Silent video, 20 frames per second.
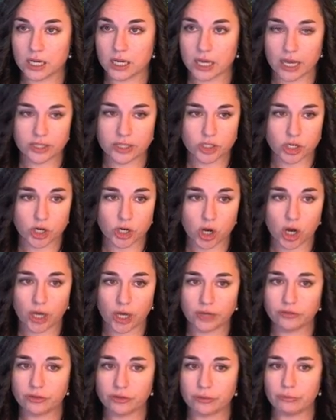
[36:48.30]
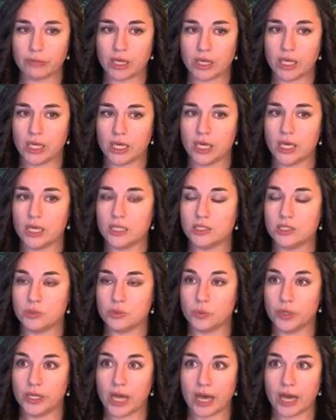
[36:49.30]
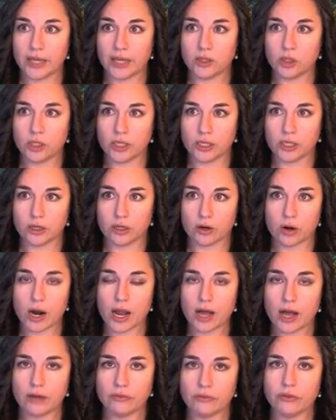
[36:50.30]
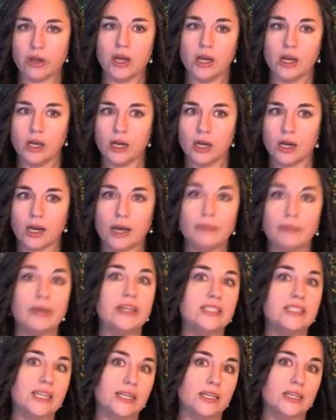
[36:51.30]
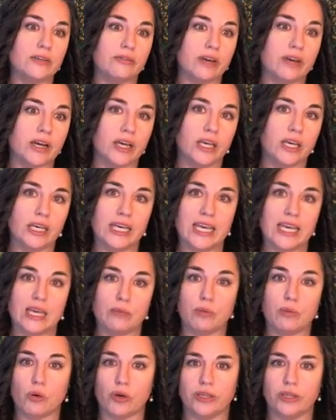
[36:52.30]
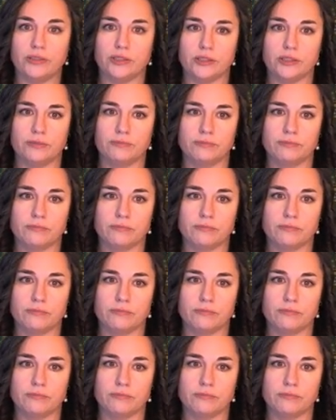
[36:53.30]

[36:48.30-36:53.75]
catching on from me is when I look at a graph, I'm identifying key points.